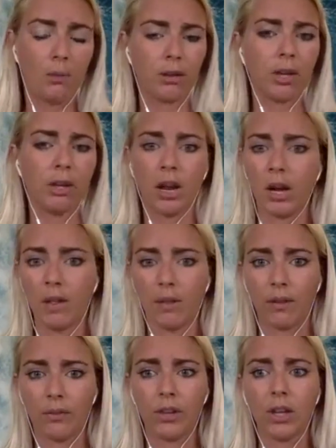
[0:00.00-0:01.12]
kill any that
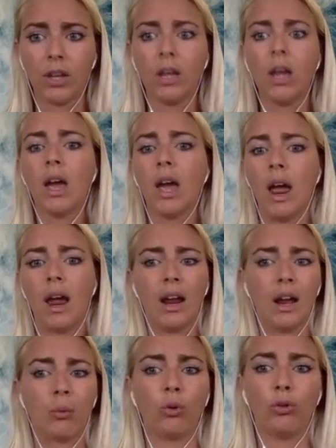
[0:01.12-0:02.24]
they see,
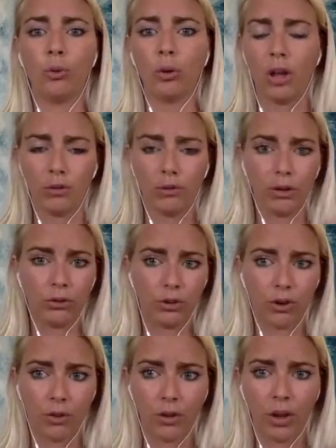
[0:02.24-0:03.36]
and we'll do a lot of
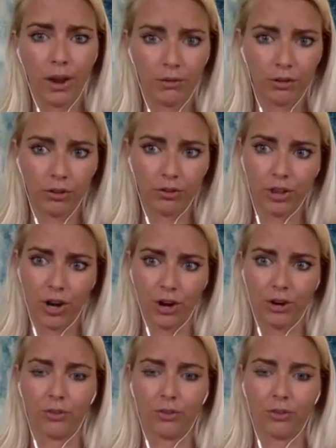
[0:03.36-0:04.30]
research on the lionfish there.